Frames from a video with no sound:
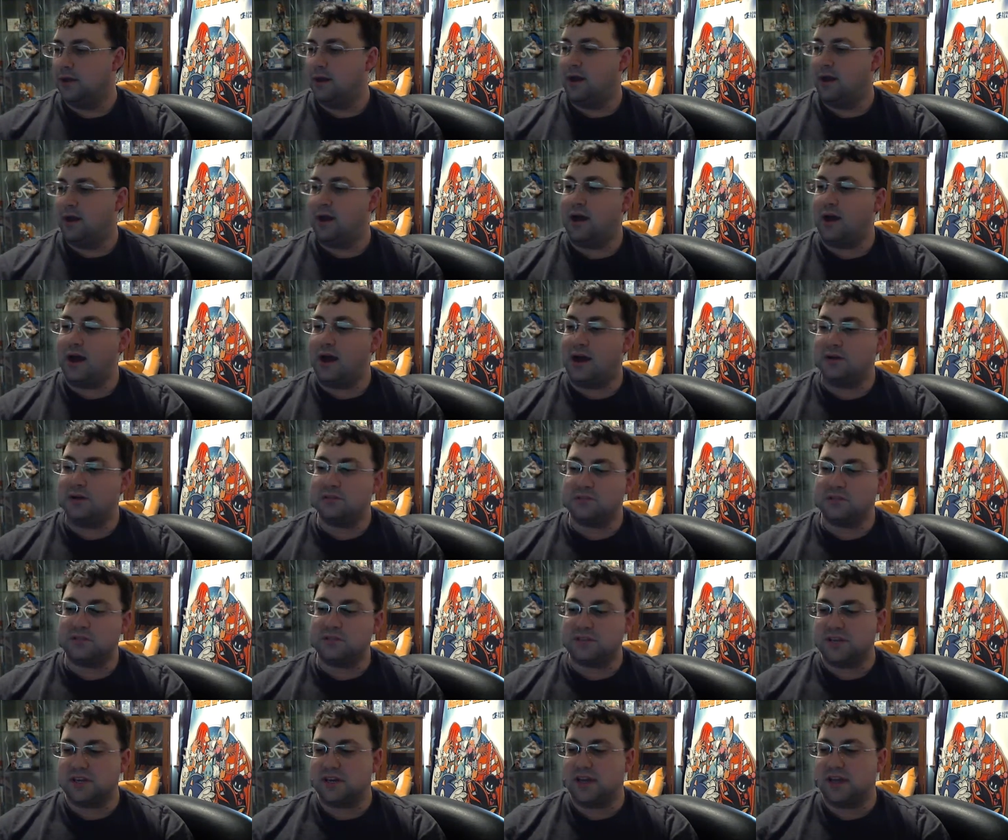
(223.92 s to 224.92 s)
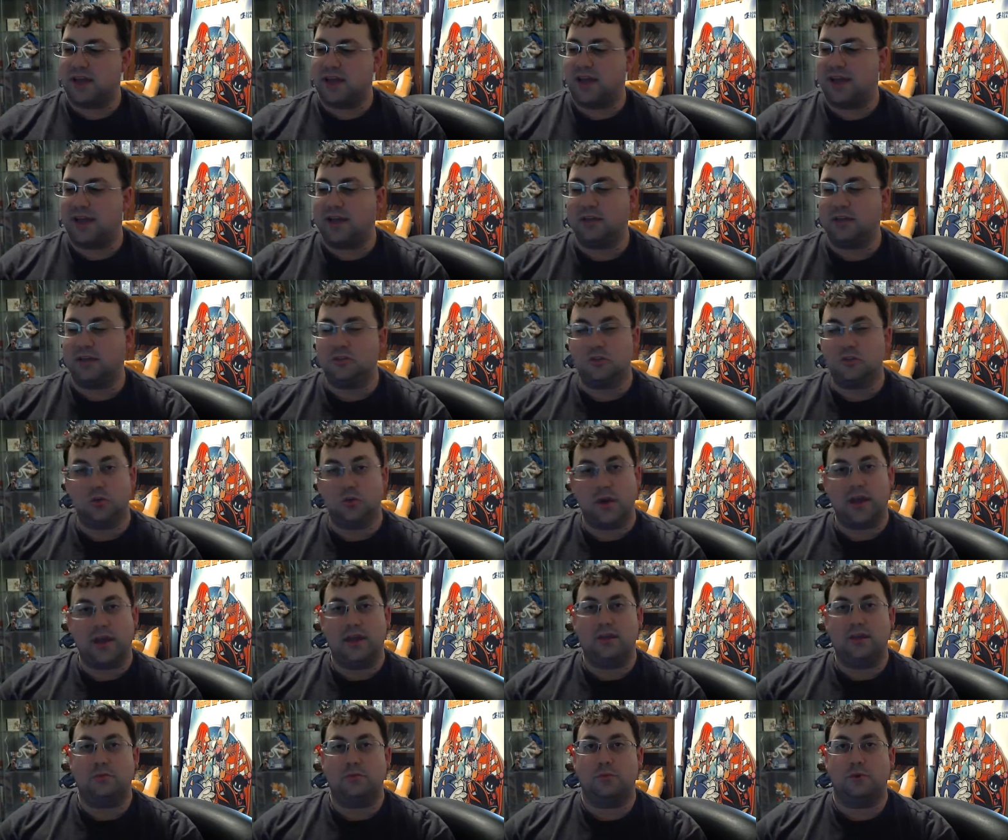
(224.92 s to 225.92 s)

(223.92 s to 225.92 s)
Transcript: Uh, I also did a trade